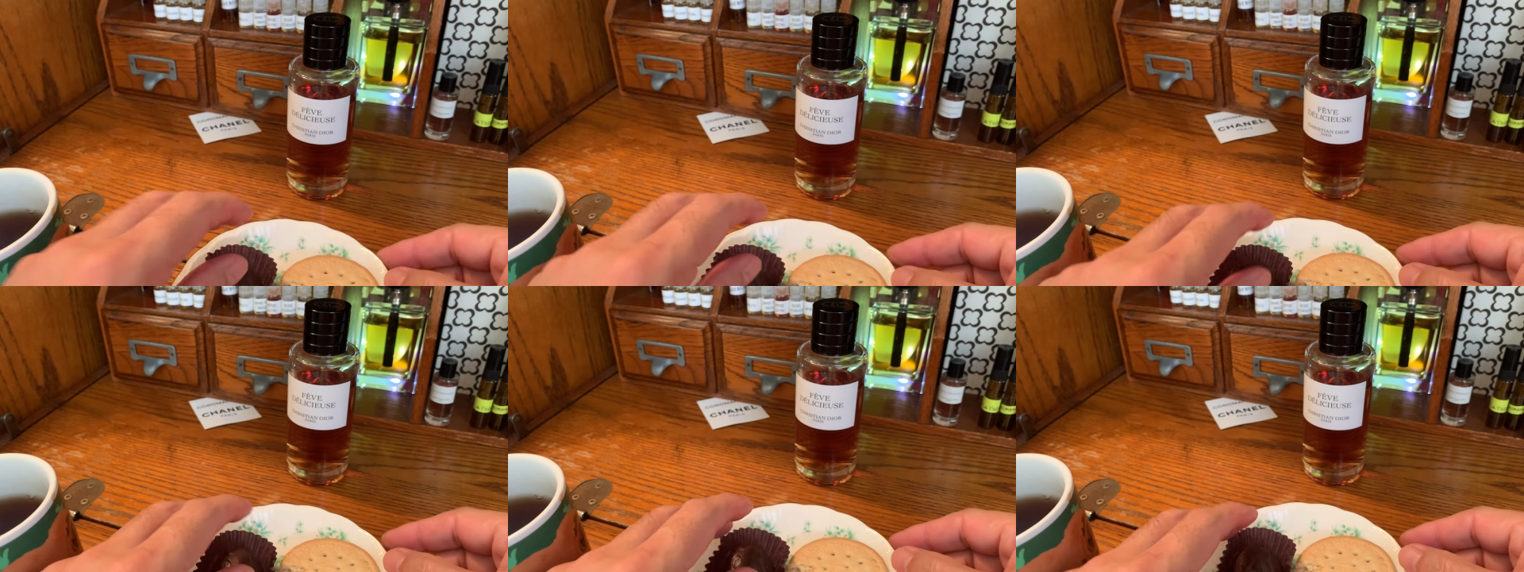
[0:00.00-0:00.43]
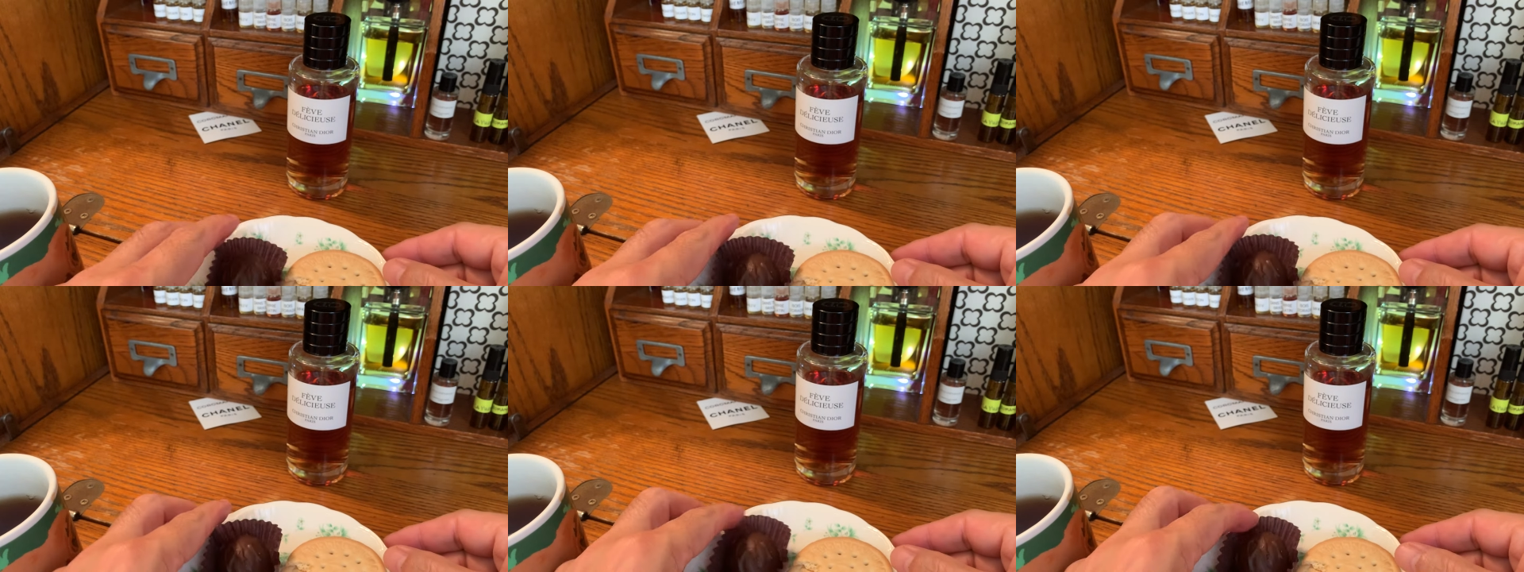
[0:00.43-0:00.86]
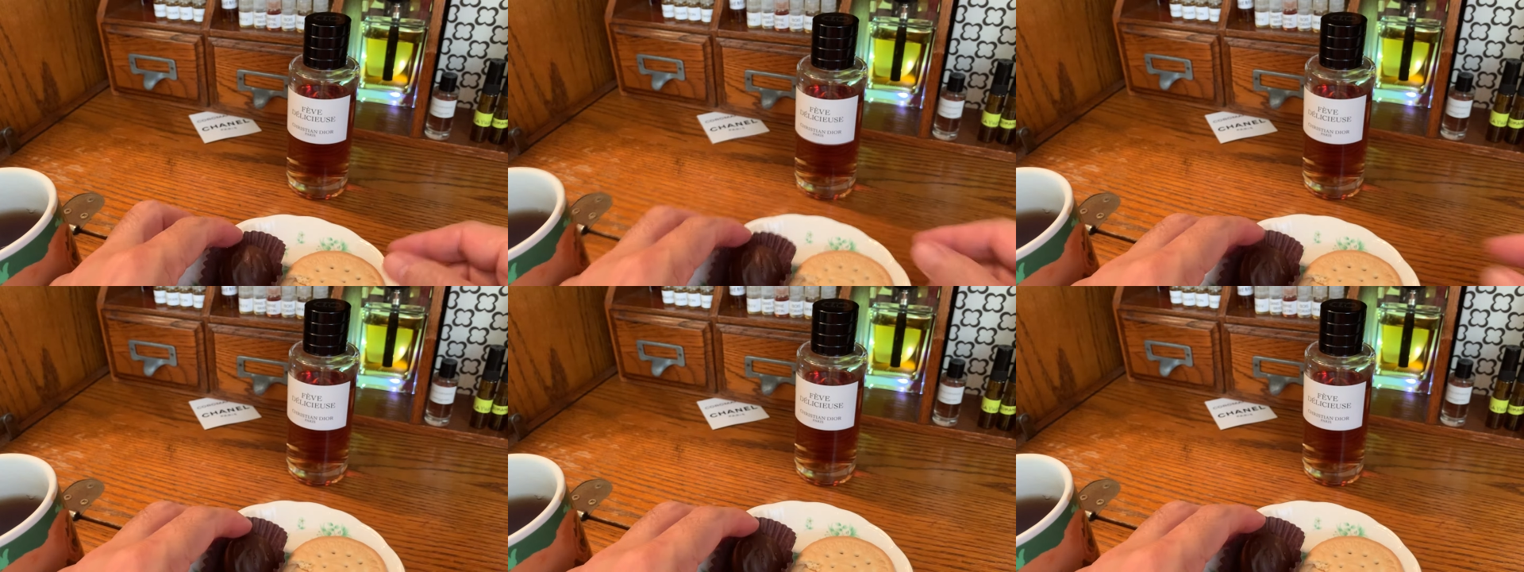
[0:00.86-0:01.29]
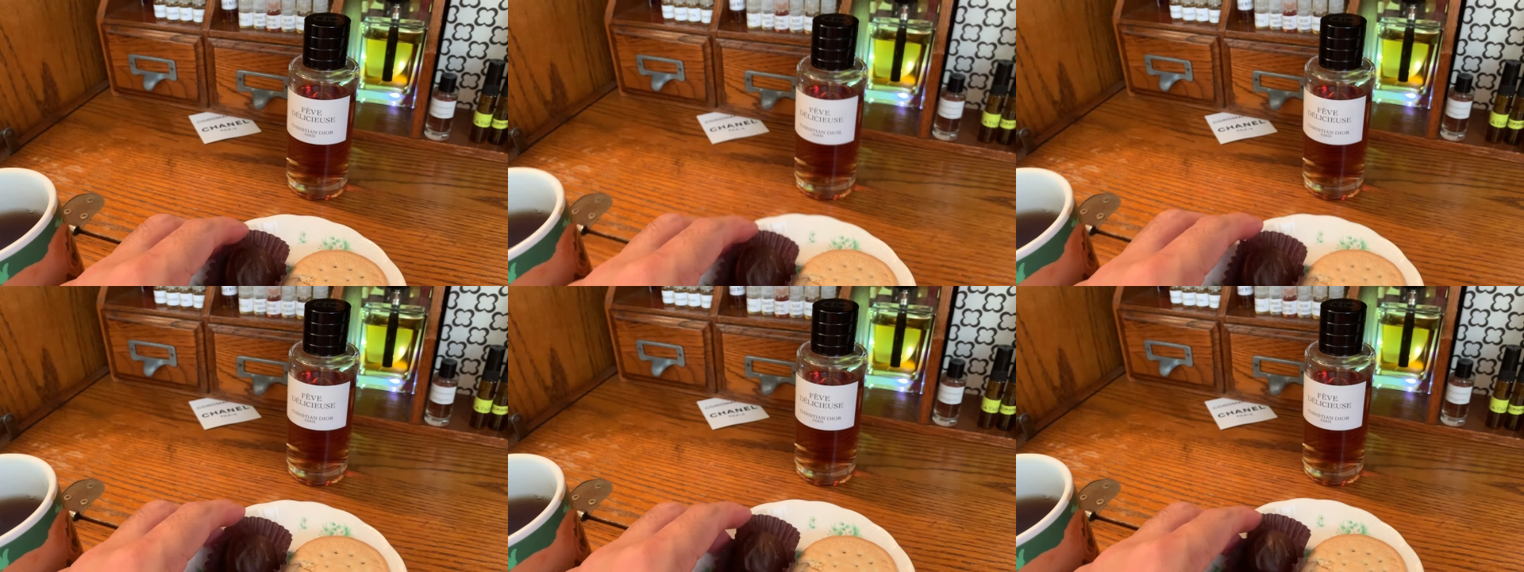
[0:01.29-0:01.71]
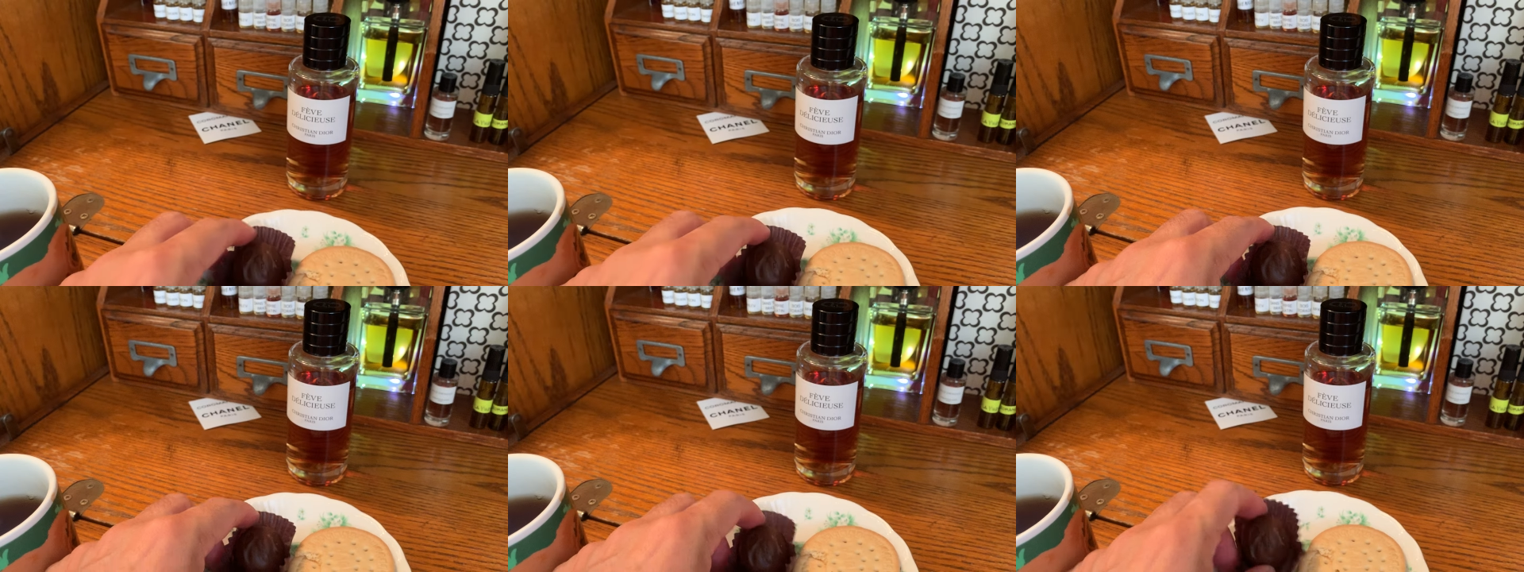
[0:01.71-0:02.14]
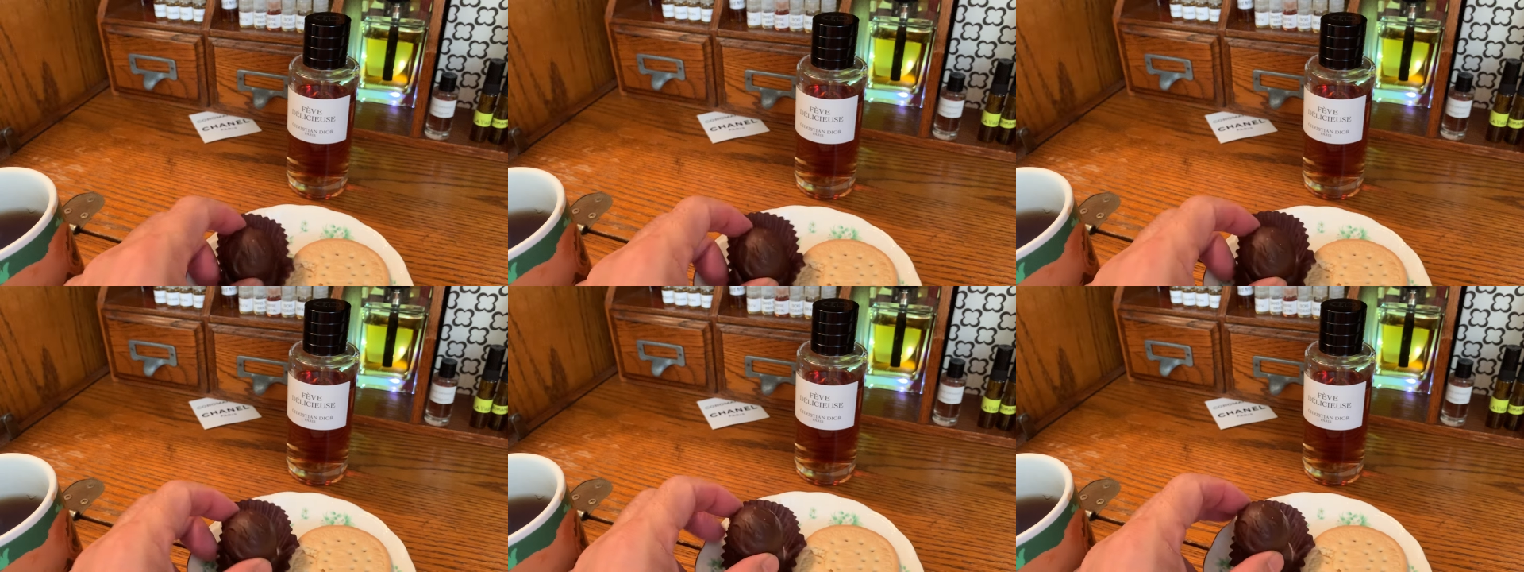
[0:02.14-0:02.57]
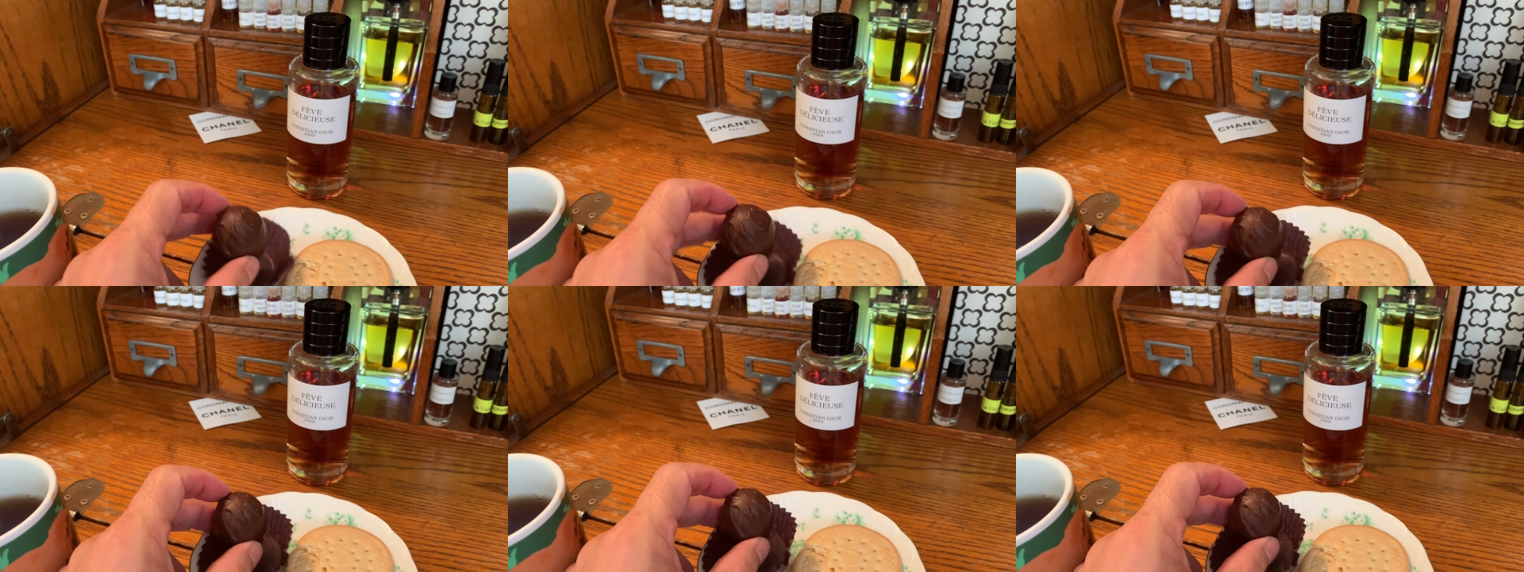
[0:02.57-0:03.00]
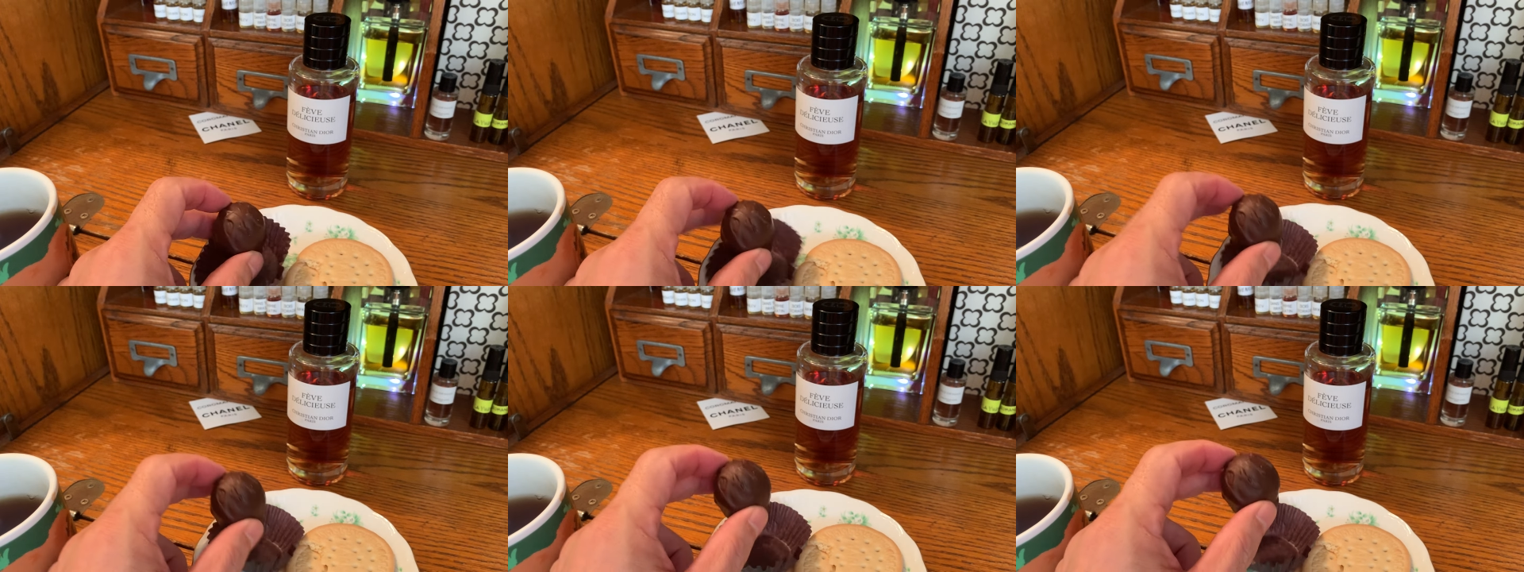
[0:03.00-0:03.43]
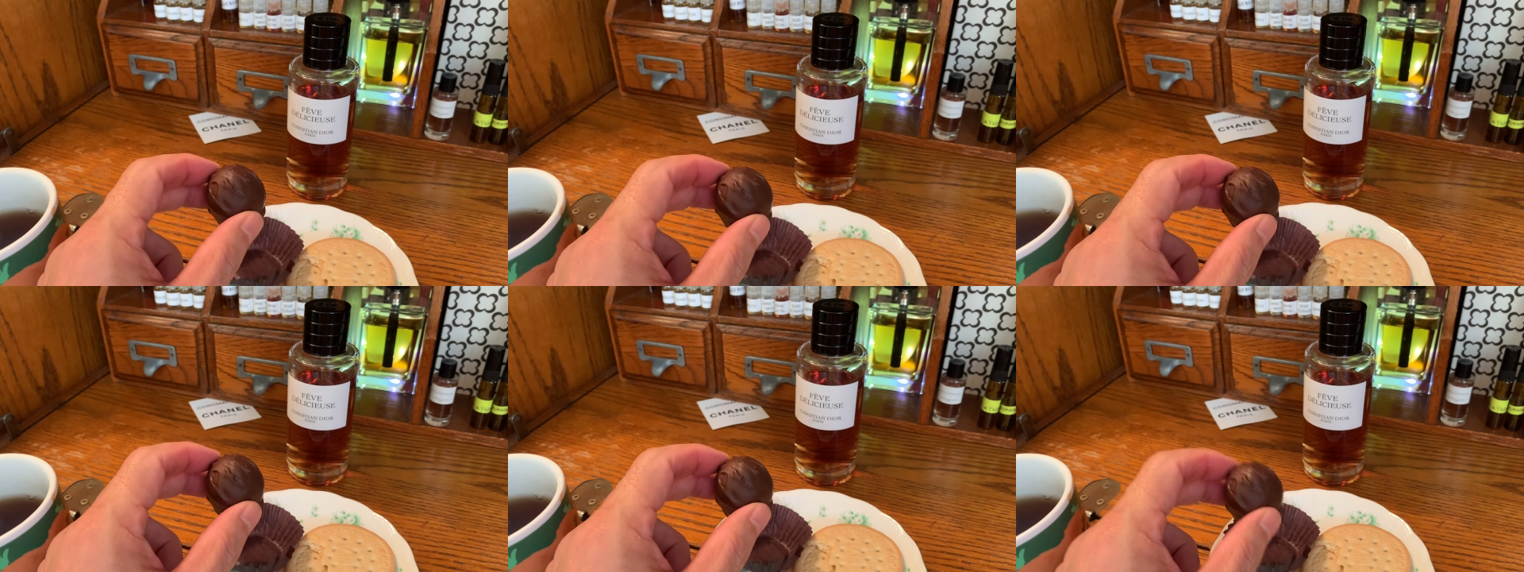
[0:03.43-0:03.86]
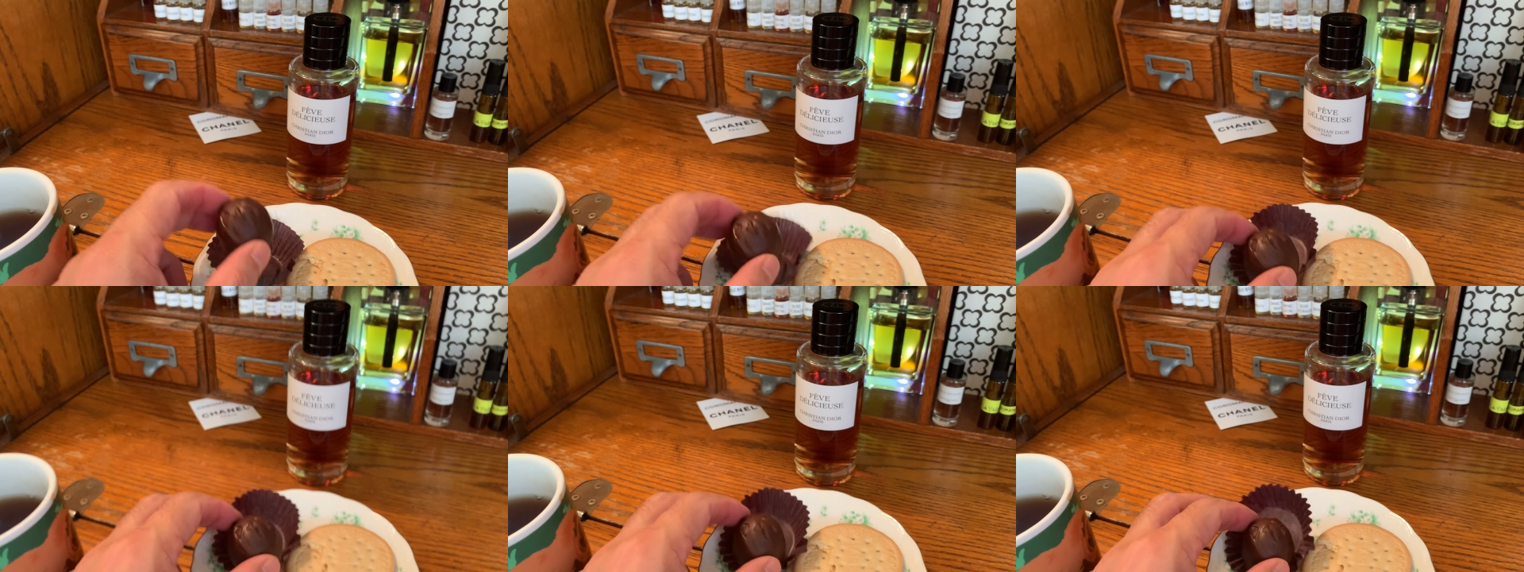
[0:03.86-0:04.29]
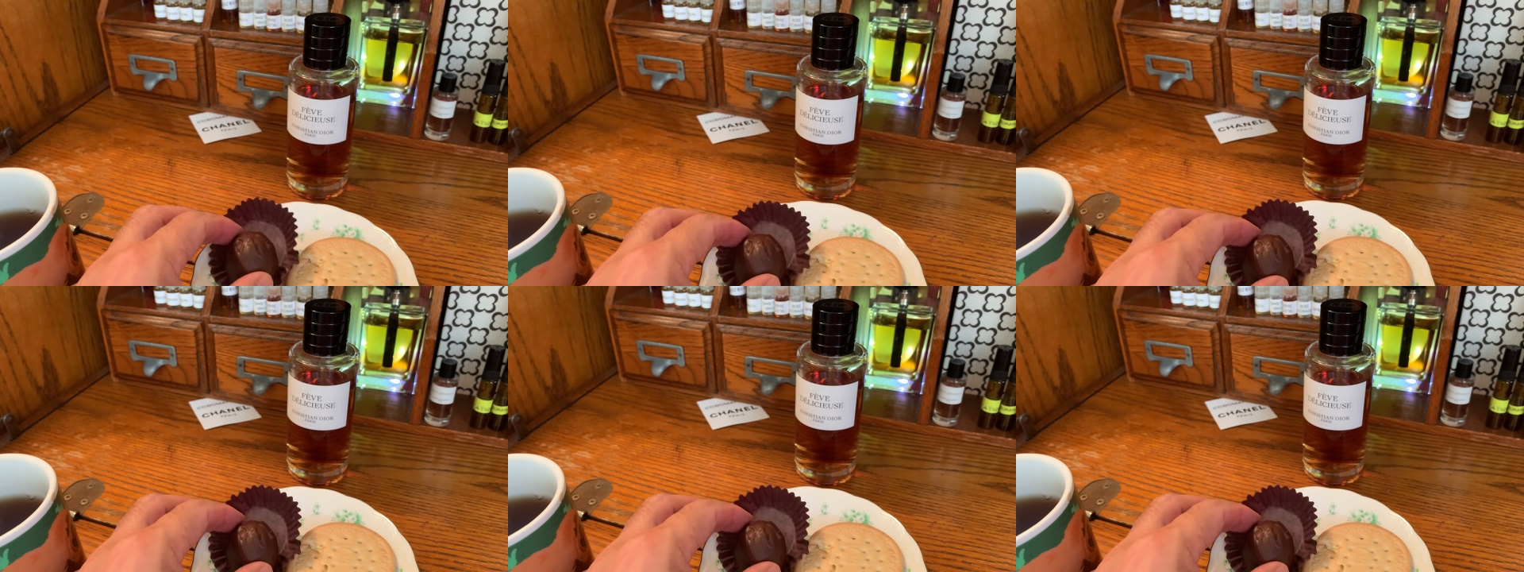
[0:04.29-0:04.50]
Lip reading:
[unreadable: no face in view]